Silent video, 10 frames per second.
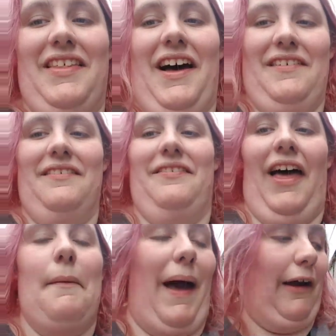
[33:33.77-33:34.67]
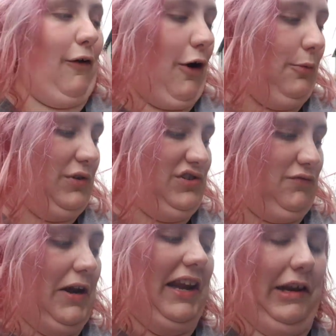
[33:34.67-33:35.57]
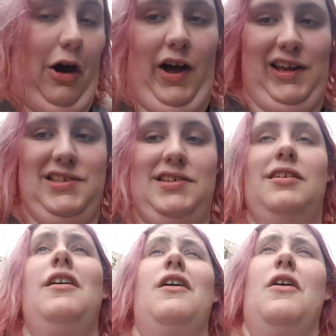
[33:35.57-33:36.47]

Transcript: that back row was really nice.